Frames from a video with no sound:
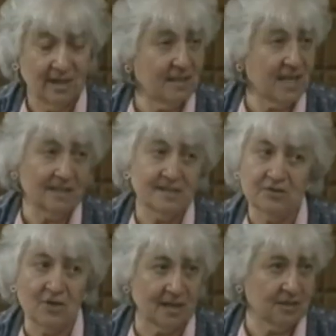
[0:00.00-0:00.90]
That did
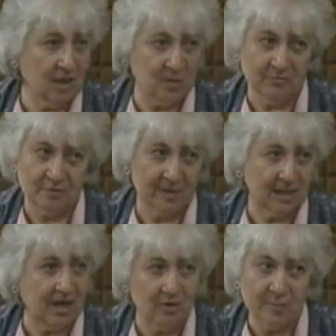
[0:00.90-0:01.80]
not come from the
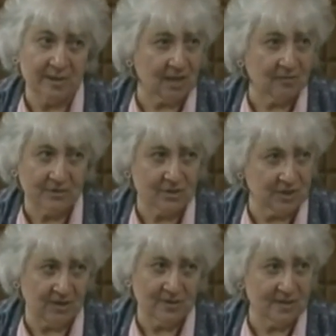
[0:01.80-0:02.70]
Garabandal
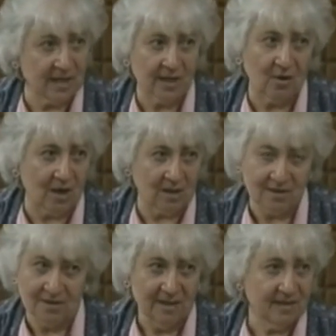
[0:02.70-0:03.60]
visionaries mm -hmm. at mm-hmm. all.
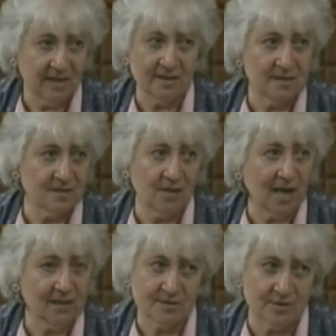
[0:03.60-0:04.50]
That is
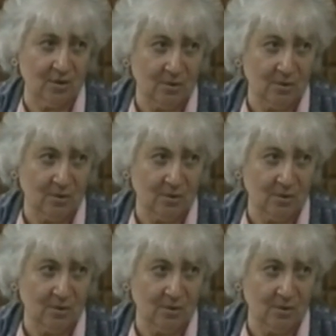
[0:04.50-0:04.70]
not so.